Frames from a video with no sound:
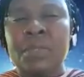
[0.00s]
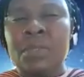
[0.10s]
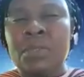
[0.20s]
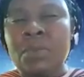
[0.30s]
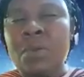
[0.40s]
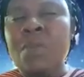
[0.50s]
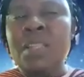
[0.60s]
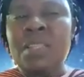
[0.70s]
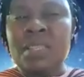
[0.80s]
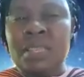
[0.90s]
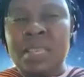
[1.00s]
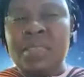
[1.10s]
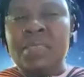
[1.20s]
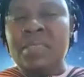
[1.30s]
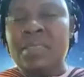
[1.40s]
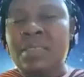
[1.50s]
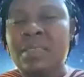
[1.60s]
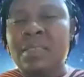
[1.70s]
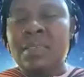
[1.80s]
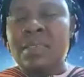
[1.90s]
So over the years,
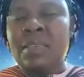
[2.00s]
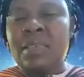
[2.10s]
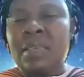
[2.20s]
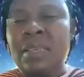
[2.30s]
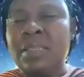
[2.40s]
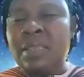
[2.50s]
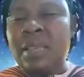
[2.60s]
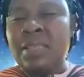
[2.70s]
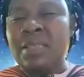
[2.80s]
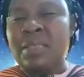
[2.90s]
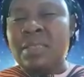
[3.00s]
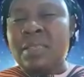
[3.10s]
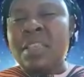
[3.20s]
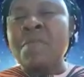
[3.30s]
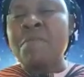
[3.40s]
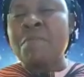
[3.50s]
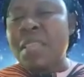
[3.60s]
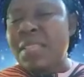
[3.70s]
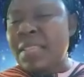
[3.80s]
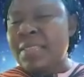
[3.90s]
it has
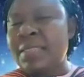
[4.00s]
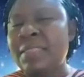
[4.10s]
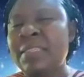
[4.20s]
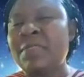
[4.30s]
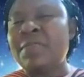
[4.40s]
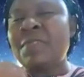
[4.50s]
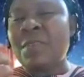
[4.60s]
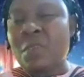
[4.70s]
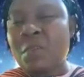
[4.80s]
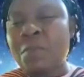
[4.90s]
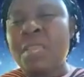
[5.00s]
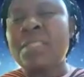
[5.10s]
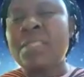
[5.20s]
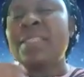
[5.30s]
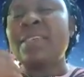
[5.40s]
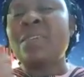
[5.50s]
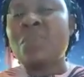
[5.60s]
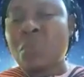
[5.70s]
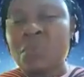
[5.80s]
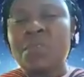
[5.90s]
impeded the development and the
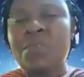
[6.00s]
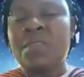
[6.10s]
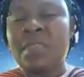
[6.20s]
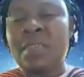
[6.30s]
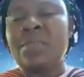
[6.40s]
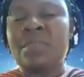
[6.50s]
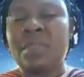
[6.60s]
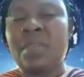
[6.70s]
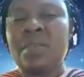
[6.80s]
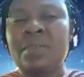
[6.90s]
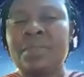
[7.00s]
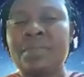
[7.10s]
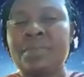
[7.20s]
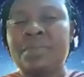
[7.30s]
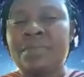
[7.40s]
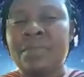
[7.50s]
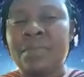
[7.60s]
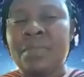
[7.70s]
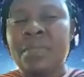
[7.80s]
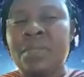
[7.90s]
growth of the girl child.
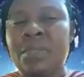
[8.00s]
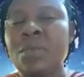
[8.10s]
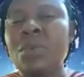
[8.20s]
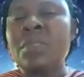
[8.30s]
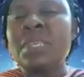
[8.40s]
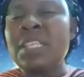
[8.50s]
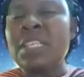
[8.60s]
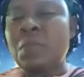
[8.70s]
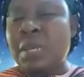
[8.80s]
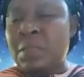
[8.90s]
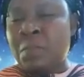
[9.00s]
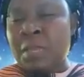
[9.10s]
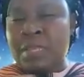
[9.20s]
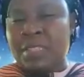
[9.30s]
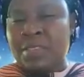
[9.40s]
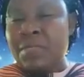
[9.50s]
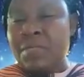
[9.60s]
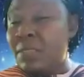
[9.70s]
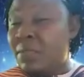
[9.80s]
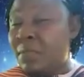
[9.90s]
So this perspective,
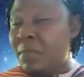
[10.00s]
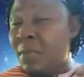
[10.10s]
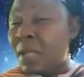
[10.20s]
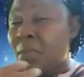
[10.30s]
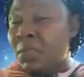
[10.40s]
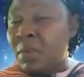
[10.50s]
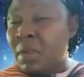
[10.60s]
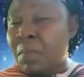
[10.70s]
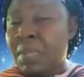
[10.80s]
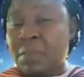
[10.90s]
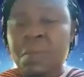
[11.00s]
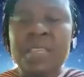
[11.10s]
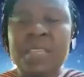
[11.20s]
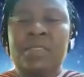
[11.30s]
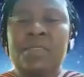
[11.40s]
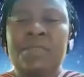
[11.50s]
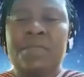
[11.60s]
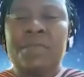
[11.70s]
this cultural perspective,